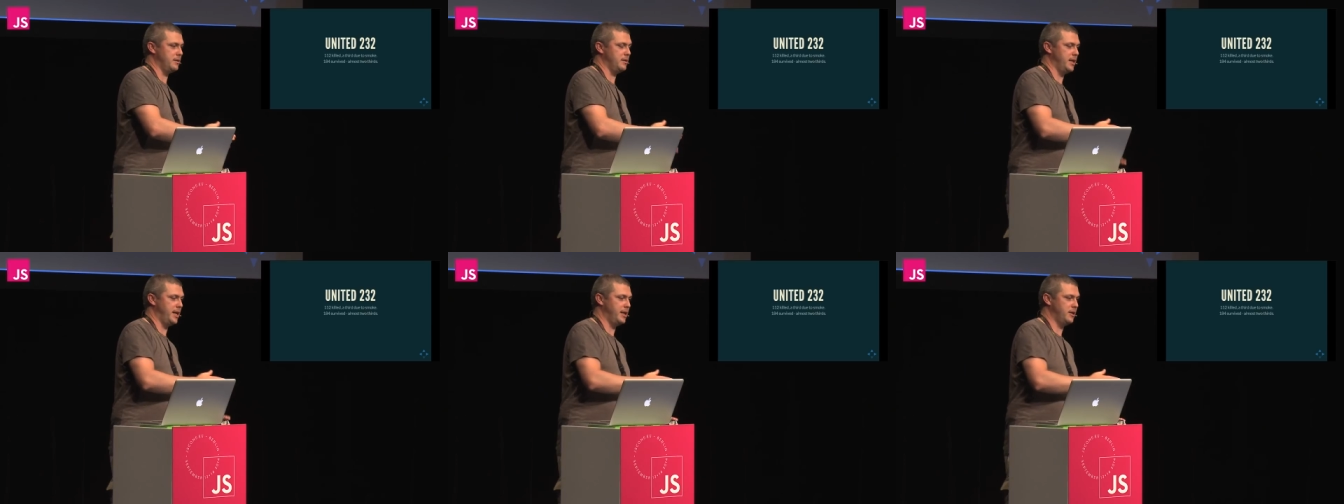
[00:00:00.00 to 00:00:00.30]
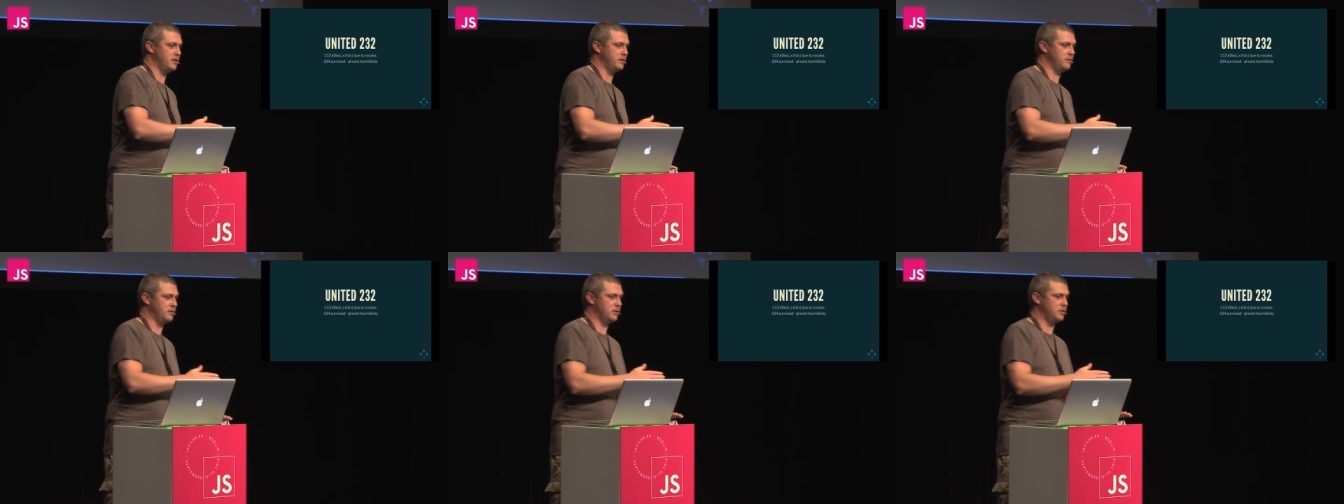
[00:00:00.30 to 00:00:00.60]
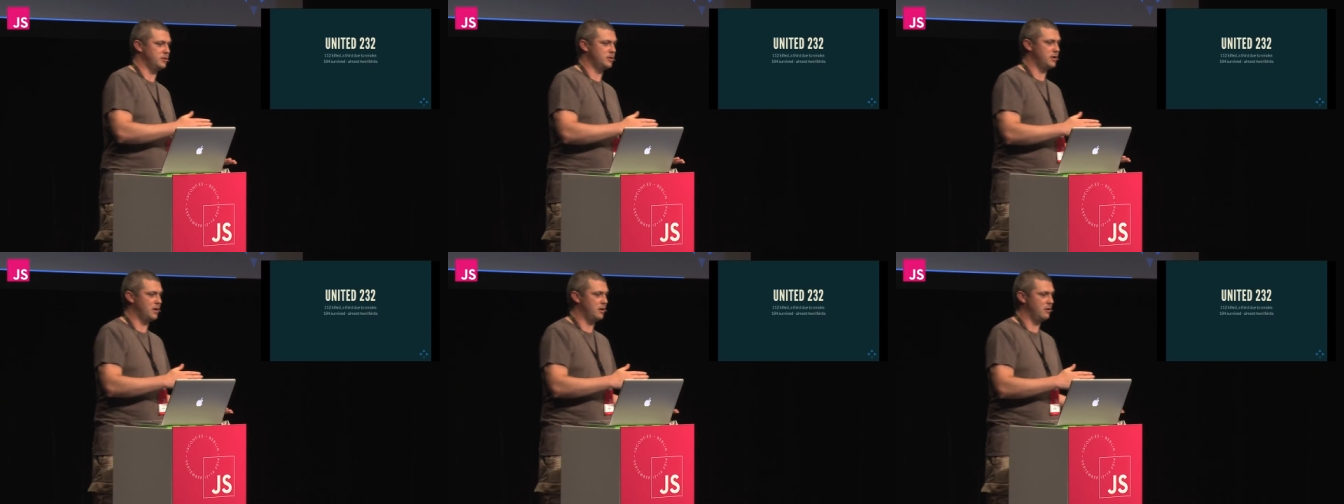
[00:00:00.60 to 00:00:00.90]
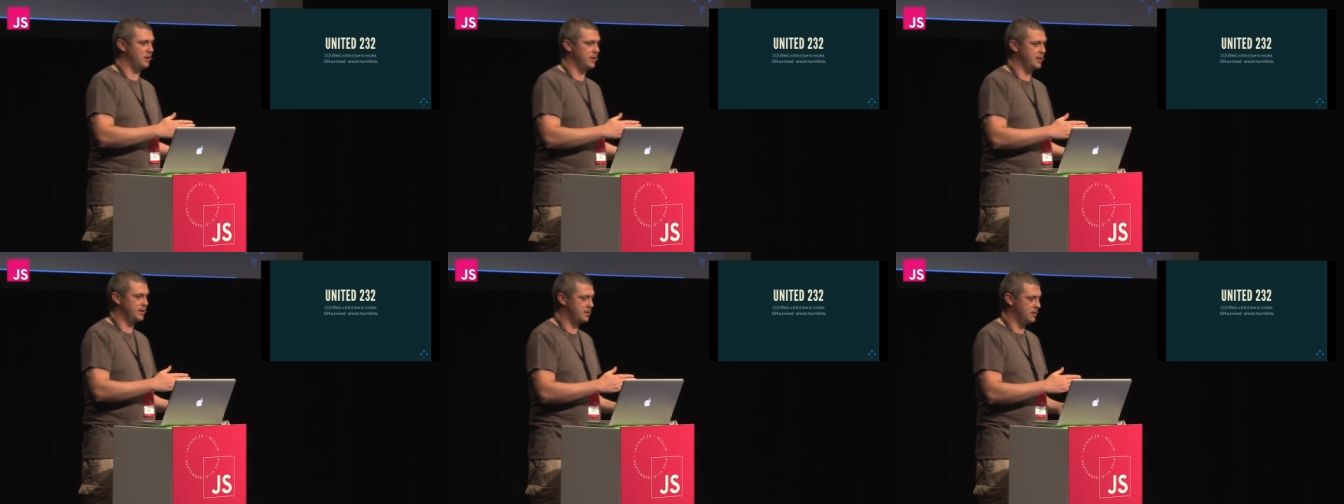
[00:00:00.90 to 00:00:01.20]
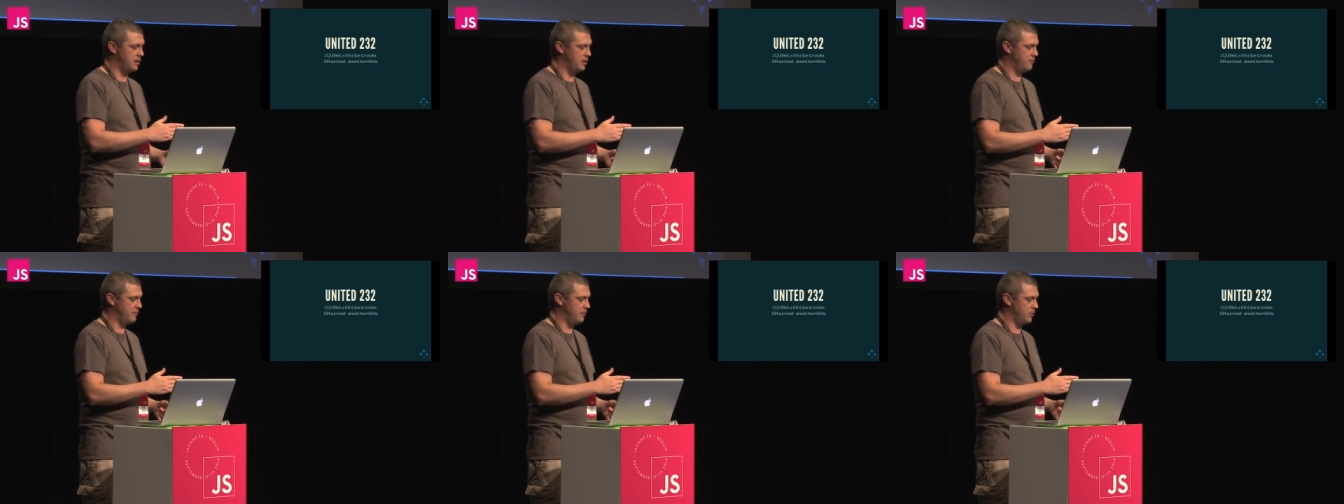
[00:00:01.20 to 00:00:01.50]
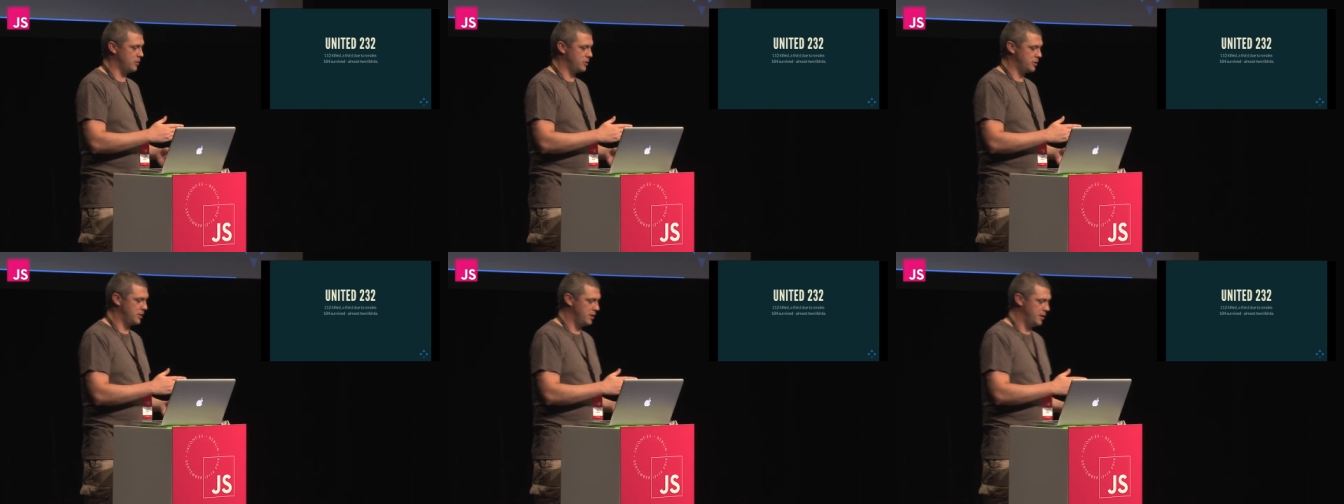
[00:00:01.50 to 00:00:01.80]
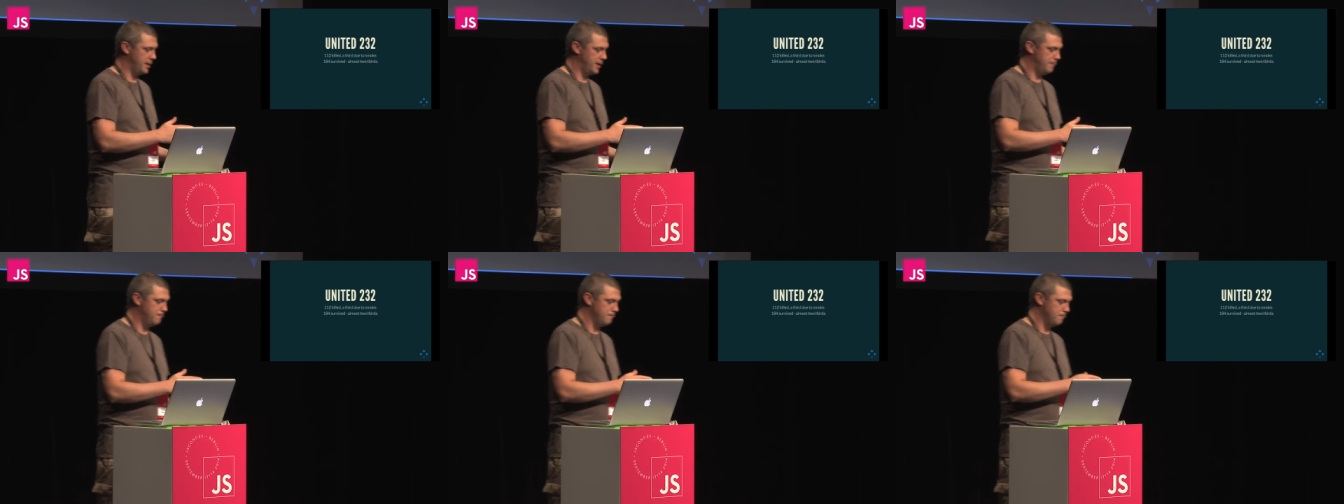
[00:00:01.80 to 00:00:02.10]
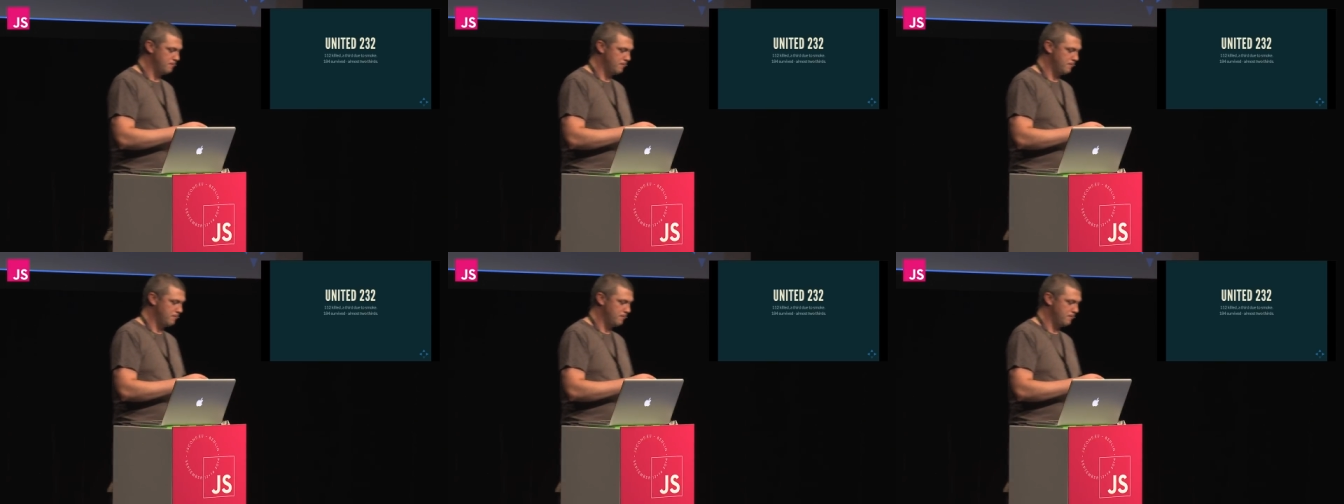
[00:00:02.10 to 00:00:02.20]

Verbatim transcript: and they couldn't control this, unfortunately.